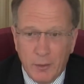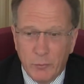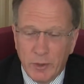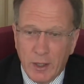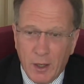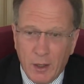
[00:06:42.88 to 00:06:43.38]

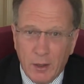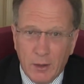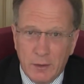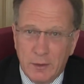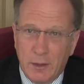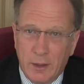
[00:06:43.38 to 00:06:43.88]
We
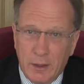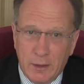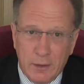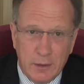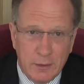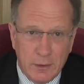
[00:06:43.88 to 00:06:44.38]
are,
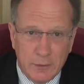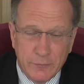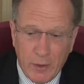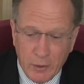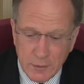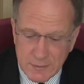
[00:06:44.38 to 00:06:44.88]
as
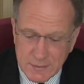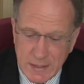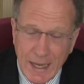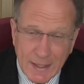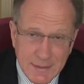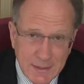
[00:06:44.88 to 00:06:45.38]
far as
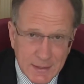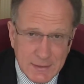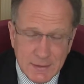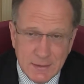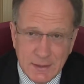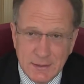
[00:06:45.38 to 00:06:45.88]

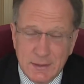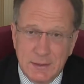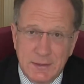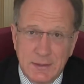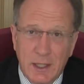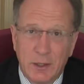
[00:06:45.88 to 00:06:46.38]
access is
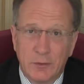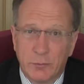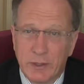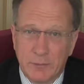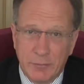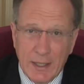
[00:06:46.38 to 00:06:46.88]
concerned,
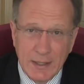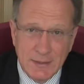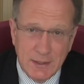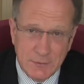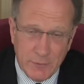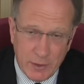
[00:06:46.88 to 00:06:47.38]
we can be
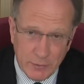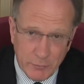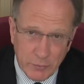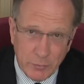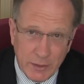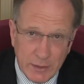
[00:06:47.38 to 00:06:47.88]
accessed via the
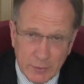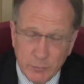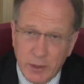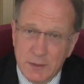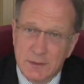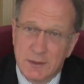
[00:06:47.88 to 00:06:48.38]
motorway
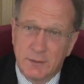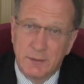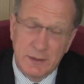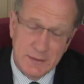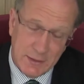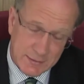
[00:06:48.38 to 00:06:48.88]
networks, and
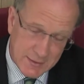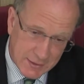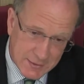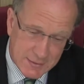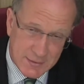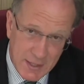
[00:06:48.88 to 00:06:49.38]
this
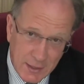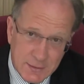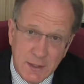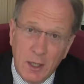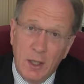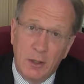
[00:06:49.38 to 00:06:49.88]
assists
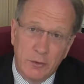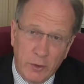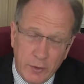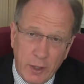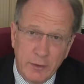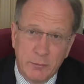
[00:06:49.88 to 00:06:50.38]
us
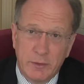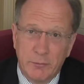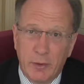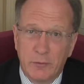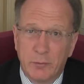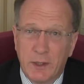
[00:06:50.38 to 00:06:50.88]
not only with the
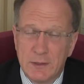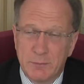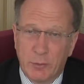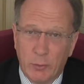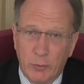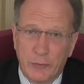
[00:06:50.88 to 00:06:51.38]
motorways
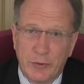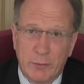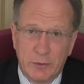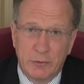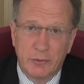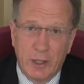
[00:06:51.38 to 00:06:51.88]
but also
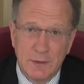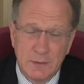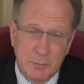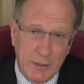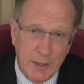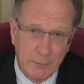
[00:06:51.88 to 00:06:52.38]
with the trains
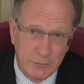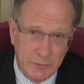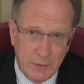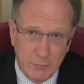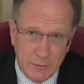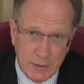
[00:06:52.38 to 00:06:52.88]
of being able to
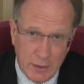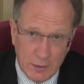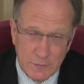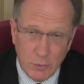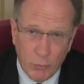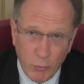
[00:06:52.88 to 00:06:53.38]
deal with
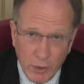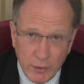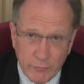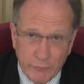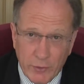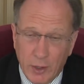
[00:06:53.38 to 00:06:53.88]
clients all
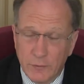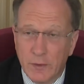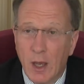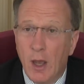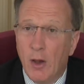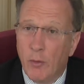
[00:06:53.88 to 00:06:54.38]
over France,
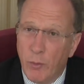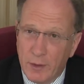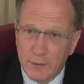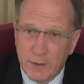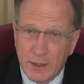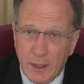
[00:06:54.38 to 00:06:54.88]

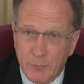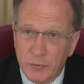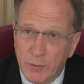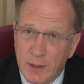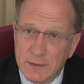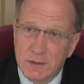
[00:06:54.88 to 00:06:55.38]
whether they come
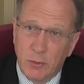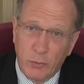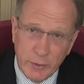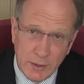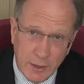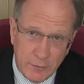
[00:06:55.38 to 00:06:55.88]
to us or
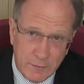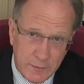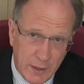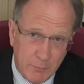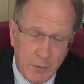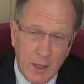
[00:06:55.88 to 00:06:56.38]
we go to
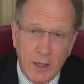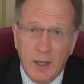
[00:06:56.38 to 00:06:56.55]
them.